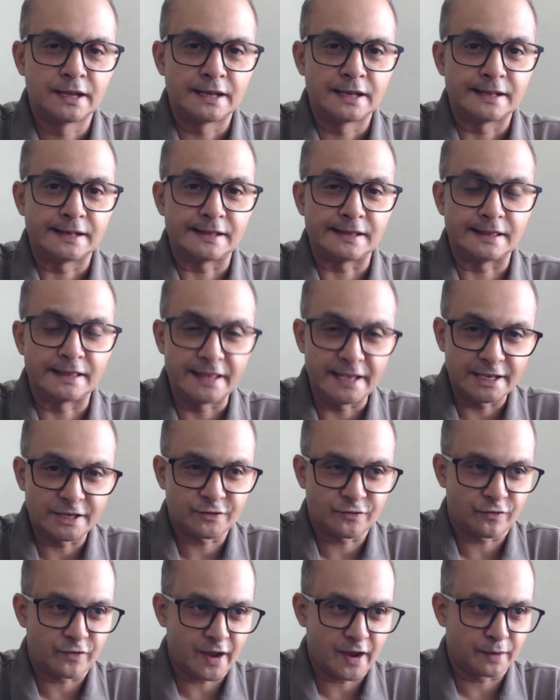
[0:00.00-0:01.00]
these
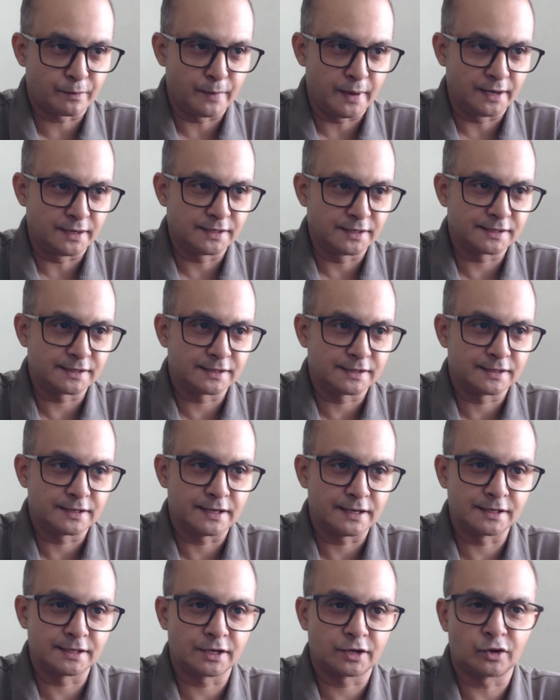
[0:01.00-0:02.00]
fragments
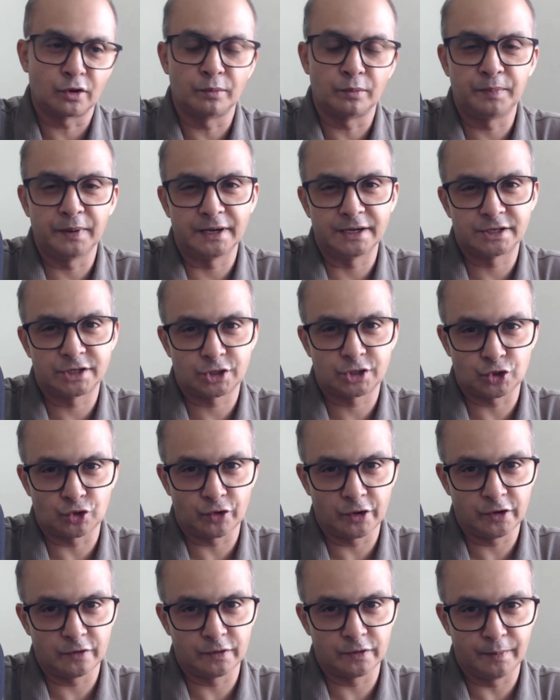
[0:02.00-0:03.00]
is the complete
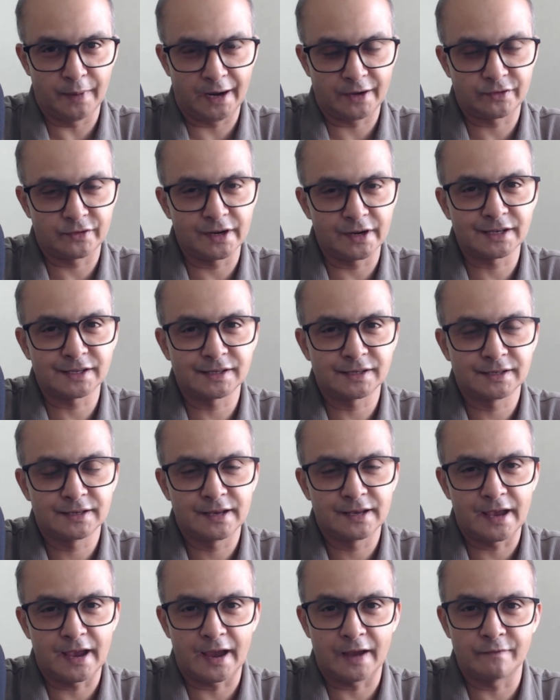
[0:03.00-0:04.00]
story of the matrix,
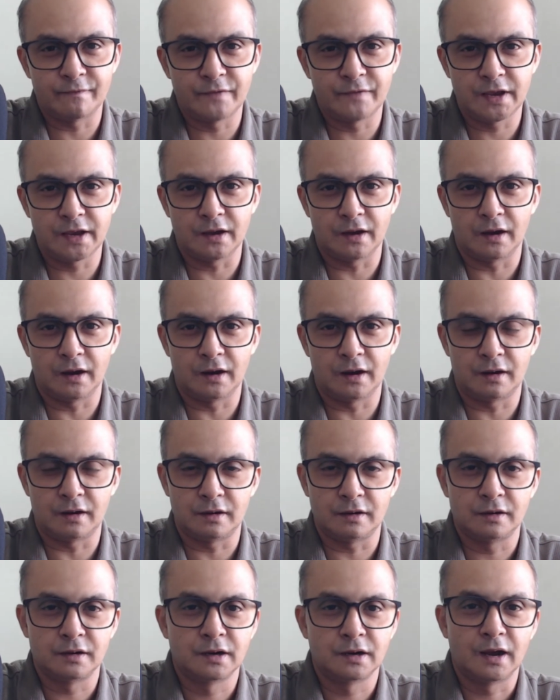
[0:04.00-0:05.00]
and we
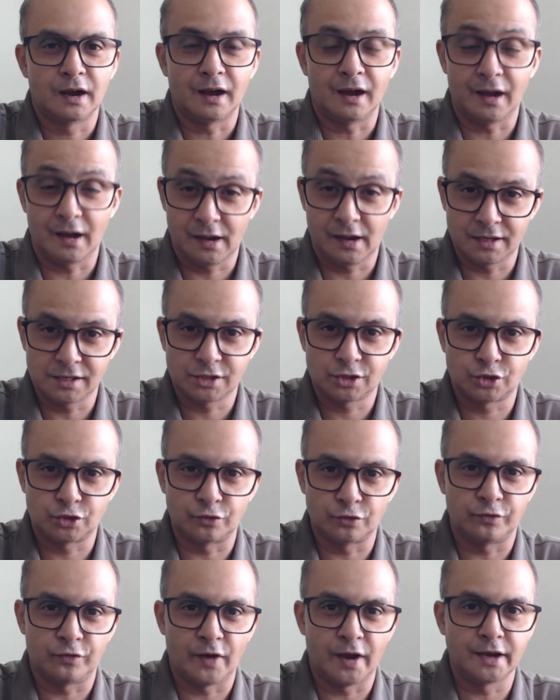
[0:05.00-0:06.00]
are asked to
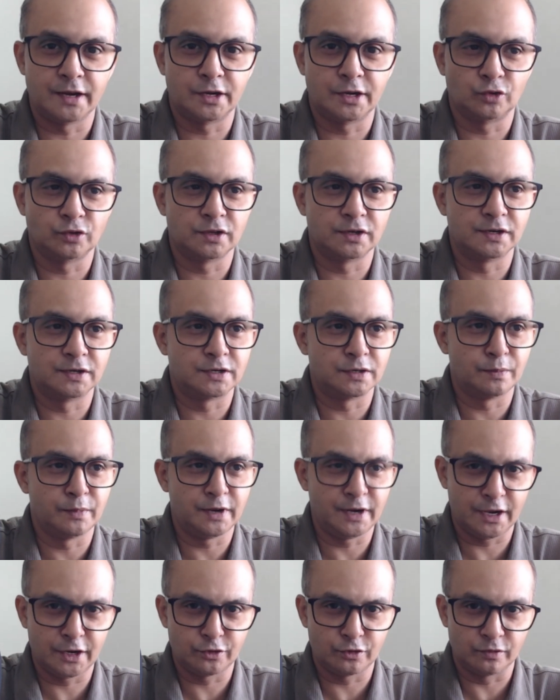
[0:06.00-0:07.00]
find out the
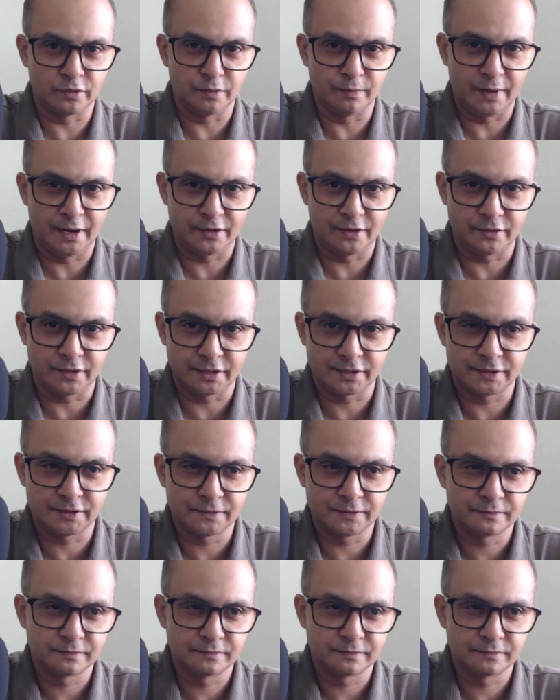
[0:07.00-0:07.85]
determinant of the matrix.